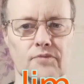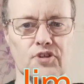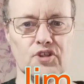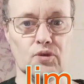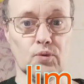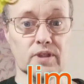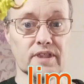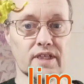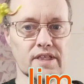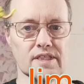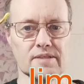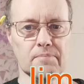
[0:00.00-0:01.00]
So, what
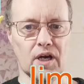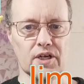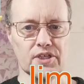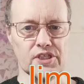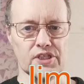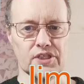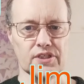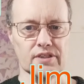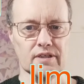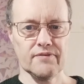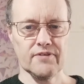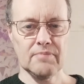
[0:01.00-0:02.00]
is March
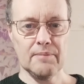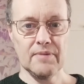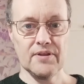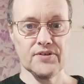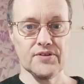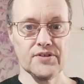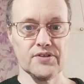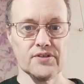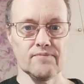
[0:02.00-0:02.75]
of the Mammoths?